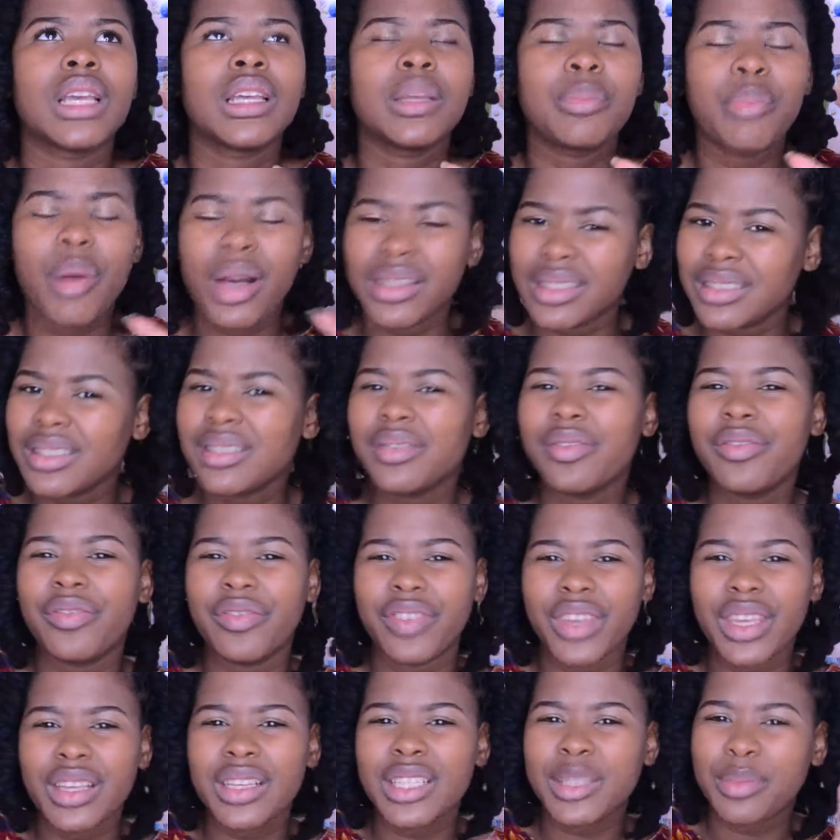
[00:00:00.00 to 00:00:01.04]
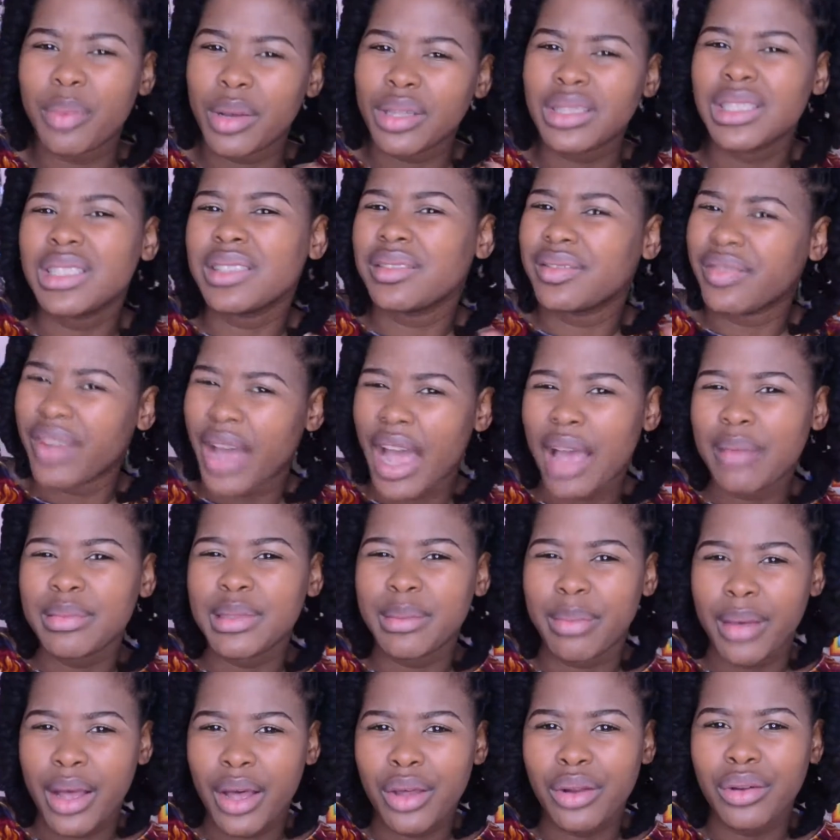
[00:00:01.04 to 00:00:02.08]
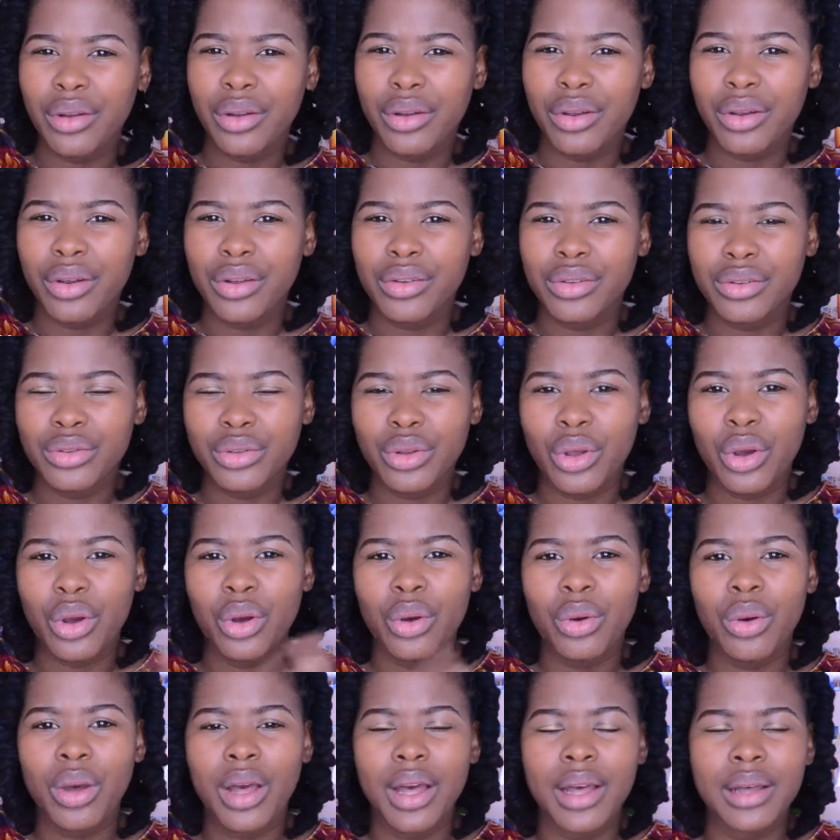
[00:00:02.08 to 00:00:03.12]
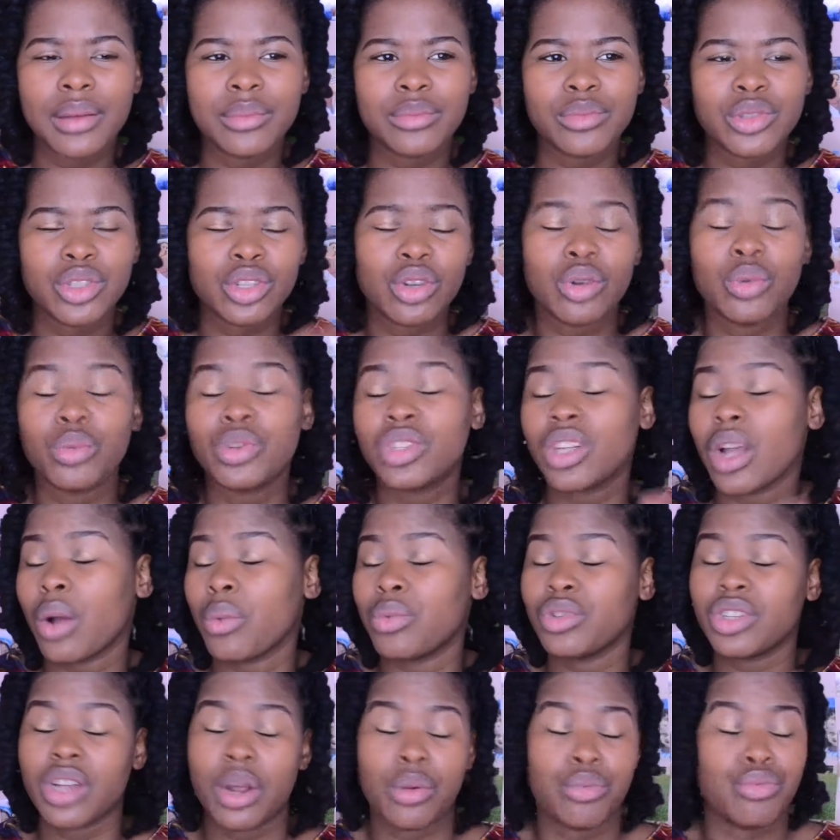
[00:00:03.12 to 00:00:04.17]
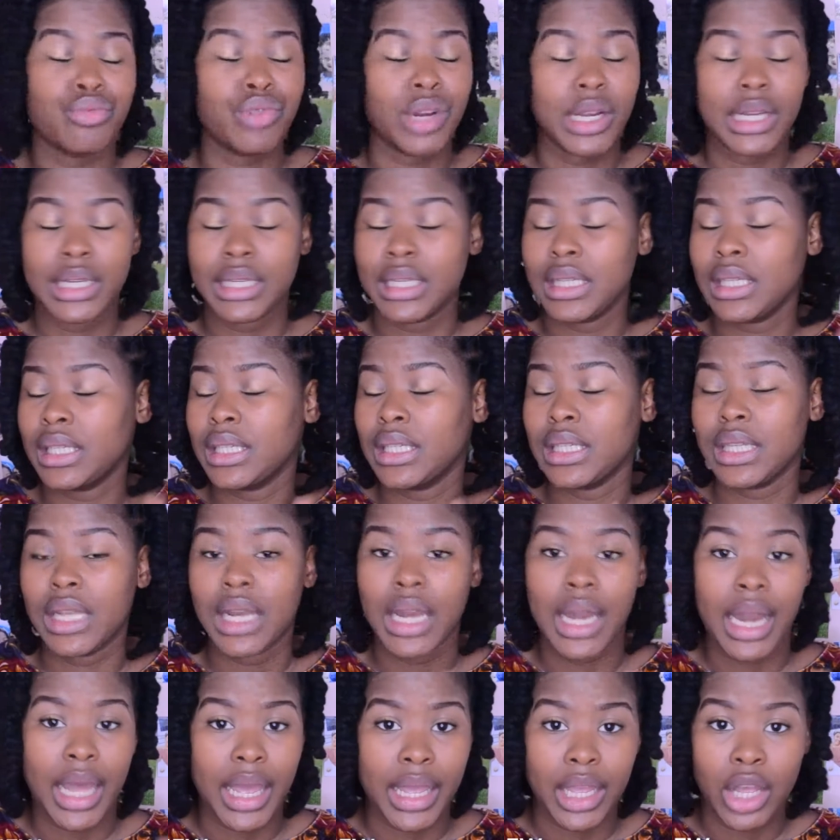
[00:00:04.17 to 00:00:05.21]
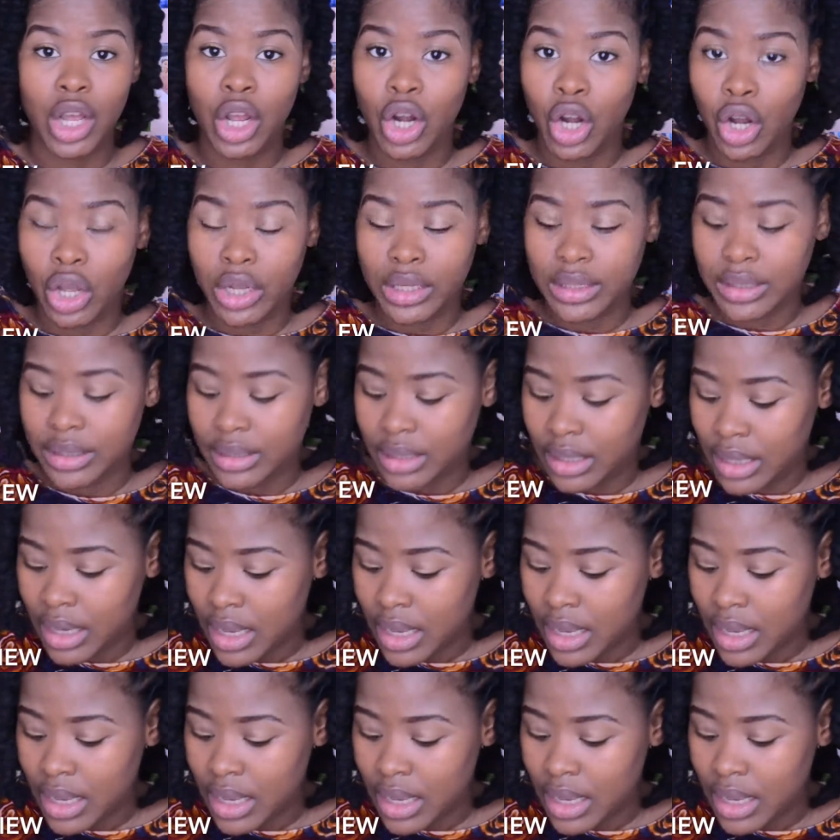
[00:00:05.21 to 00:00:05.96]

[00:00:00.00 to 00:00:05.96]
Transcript: positive feels, positive vibes about her, you know. So which I really like a lot.